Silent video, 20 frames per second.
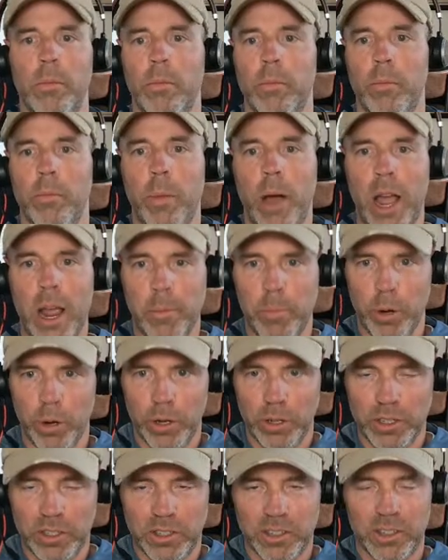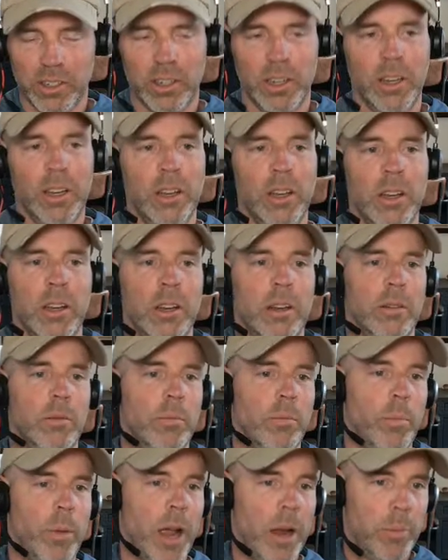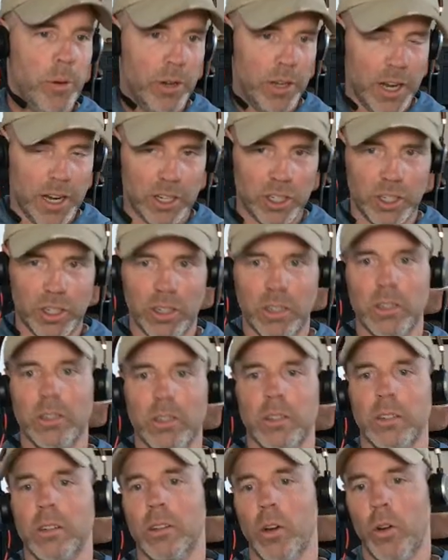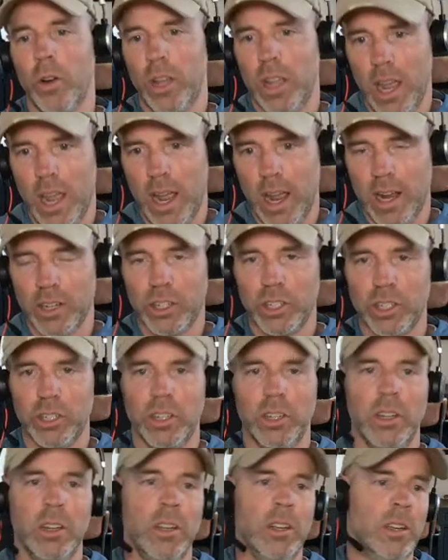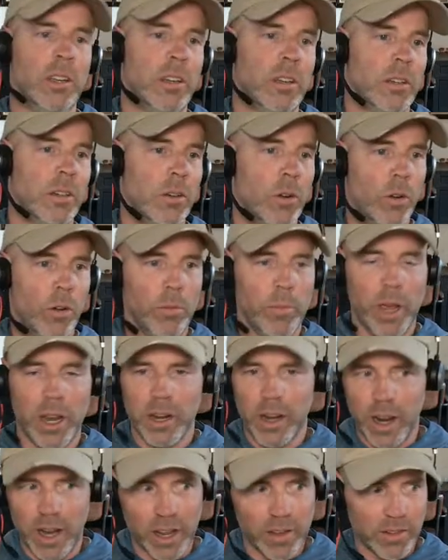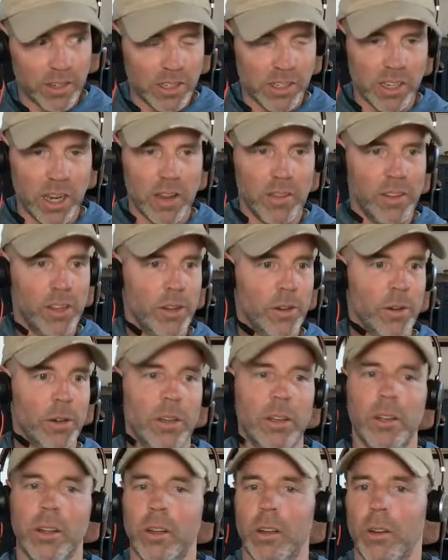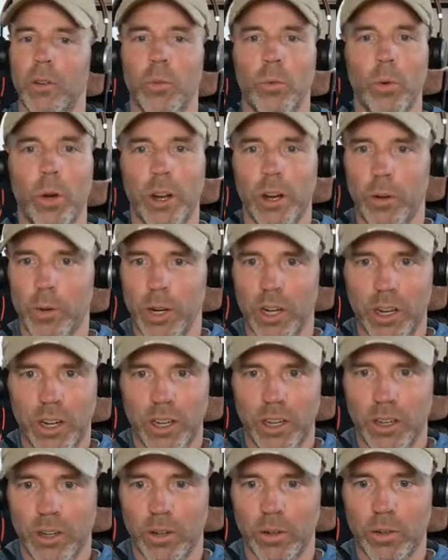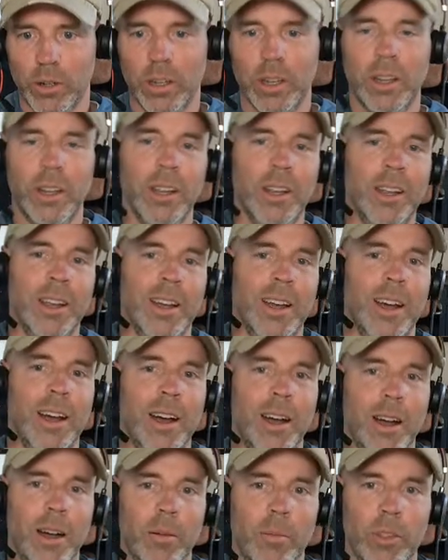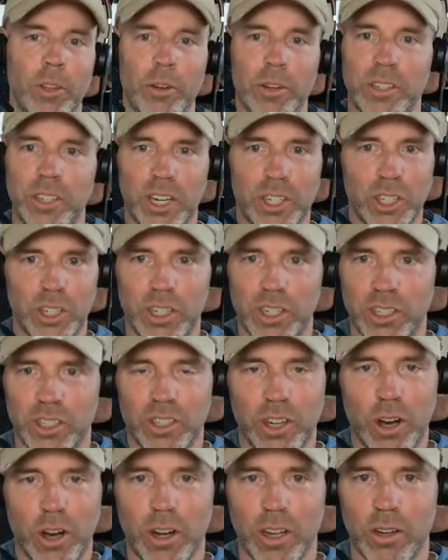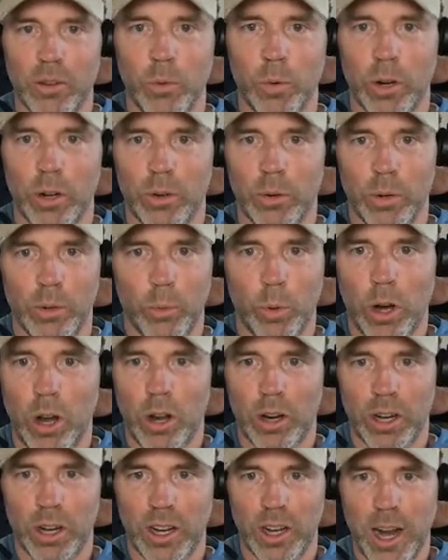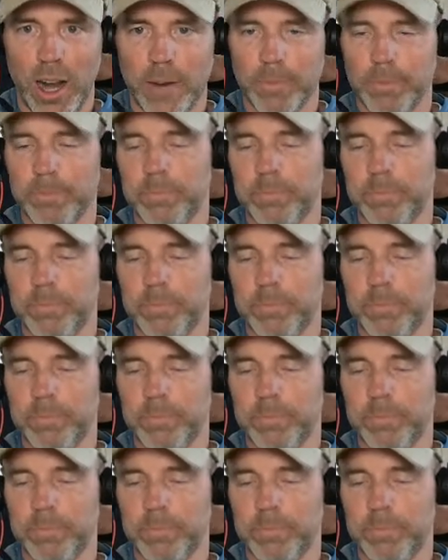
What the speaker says: Buy puts. Buy protection. Go to cash. Gold might not even save you. What are we going to do? The recession has started. We're all going to die.